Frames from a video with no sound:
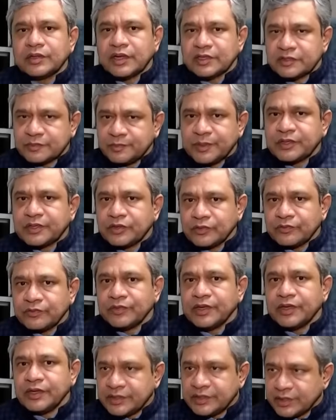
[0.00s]
aspect
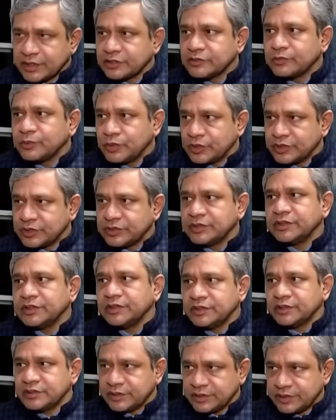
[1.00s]
of rail transportation
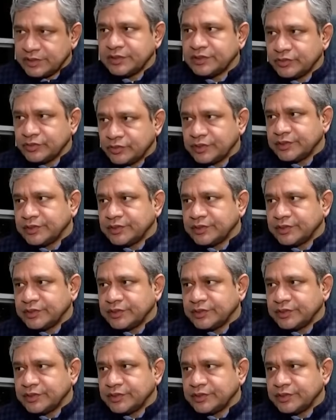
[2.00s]
in the city.